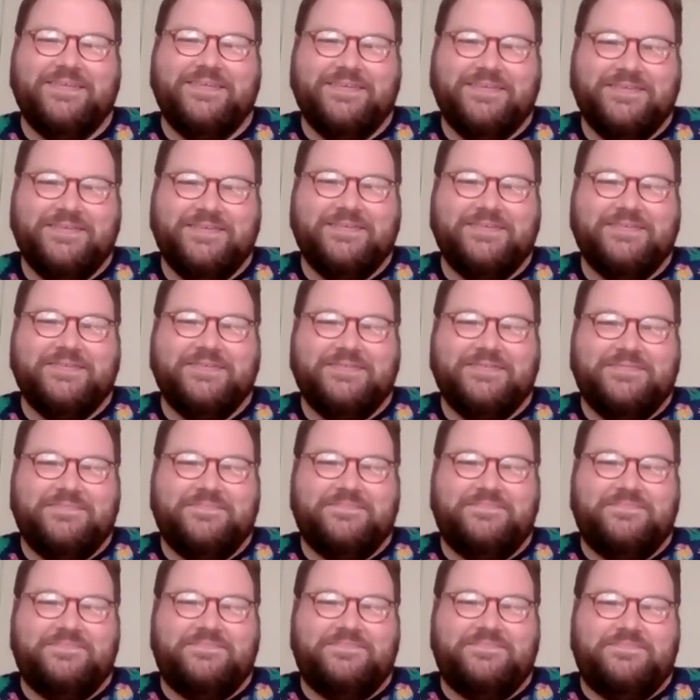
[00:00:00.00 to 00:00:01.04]

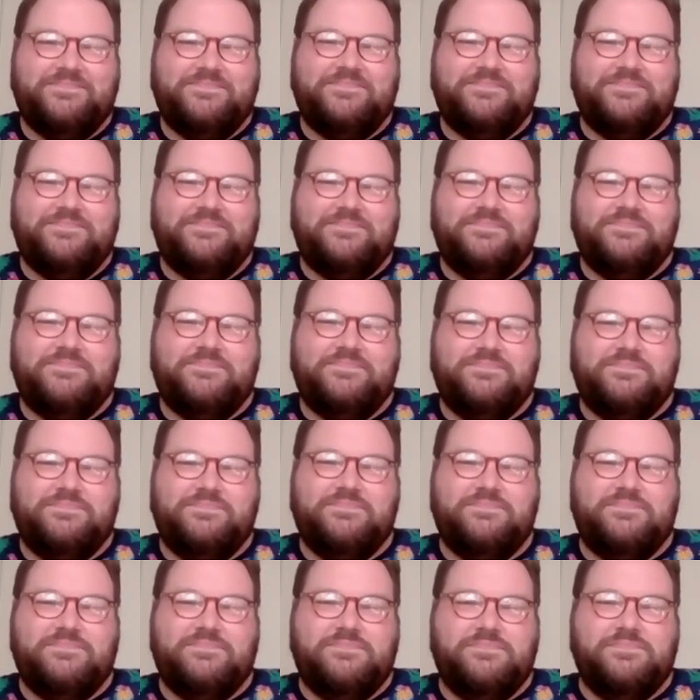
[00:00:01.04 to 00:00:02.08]

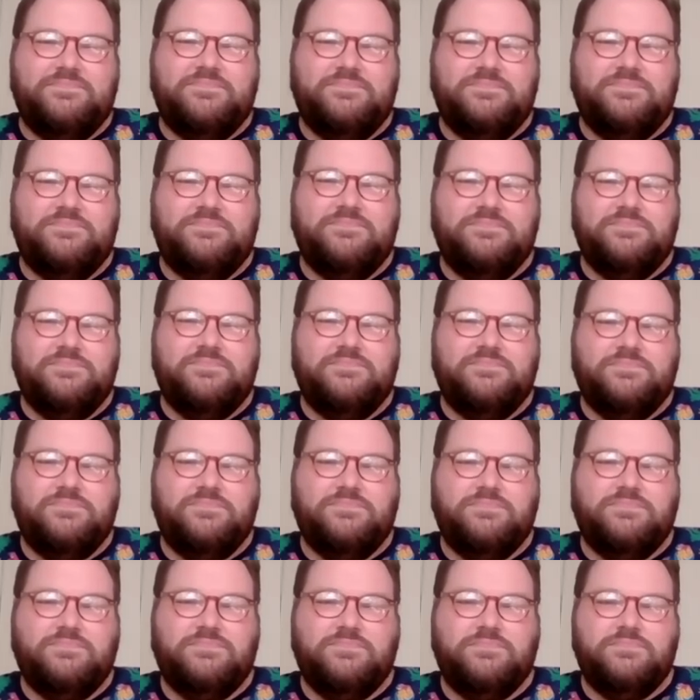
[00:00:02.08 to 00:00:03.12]

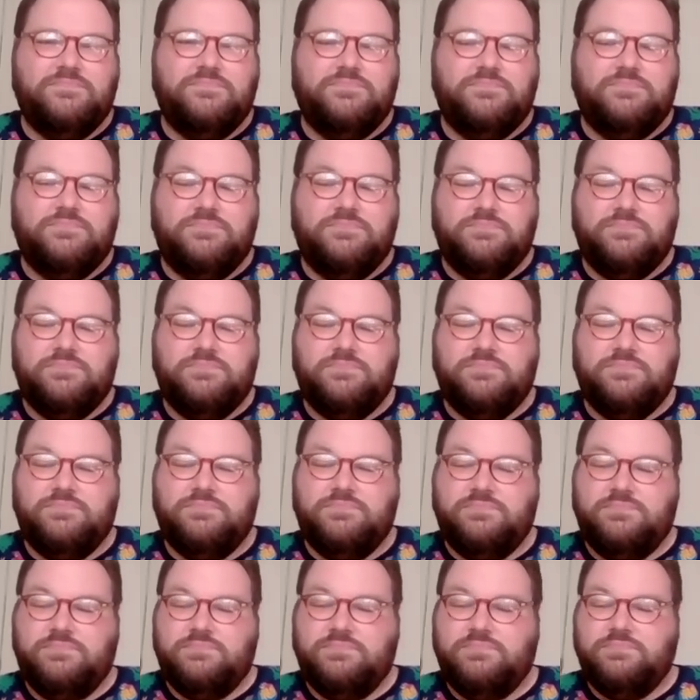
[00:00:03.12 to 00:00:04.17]

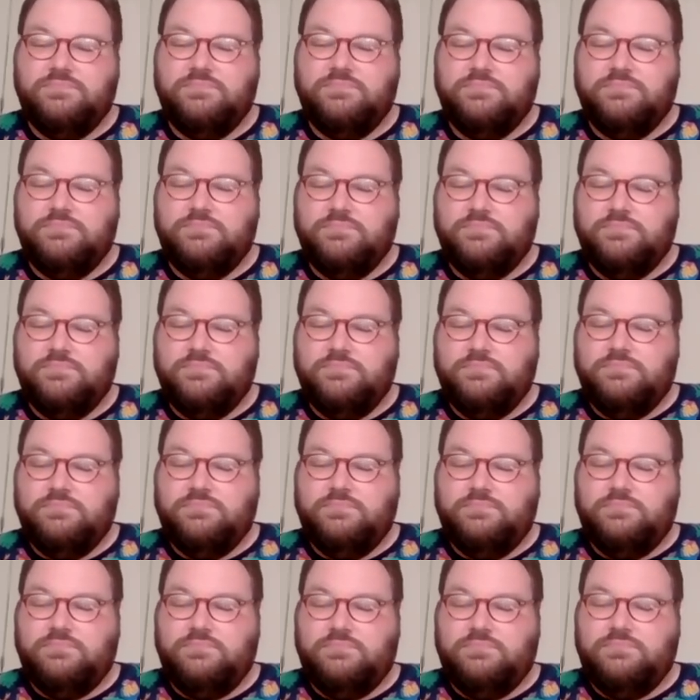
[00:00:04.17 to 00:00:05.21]

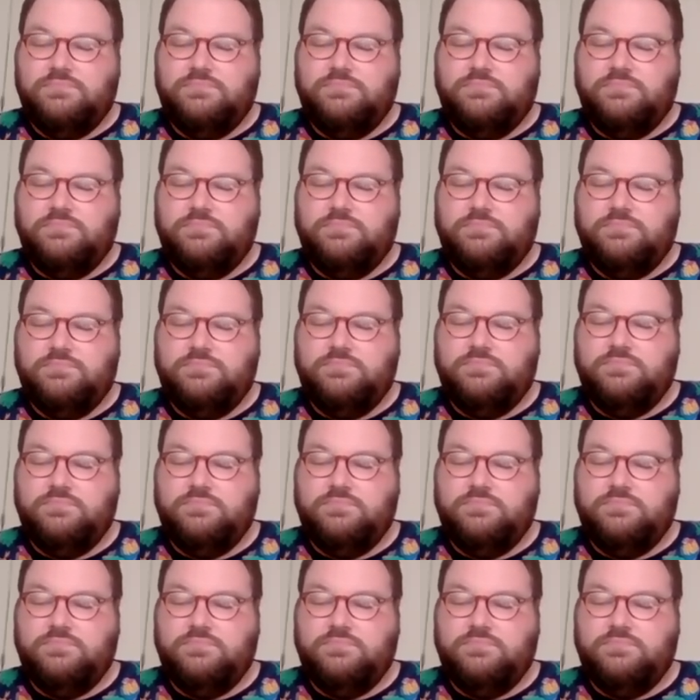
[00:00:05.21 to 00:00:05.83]
[no speech]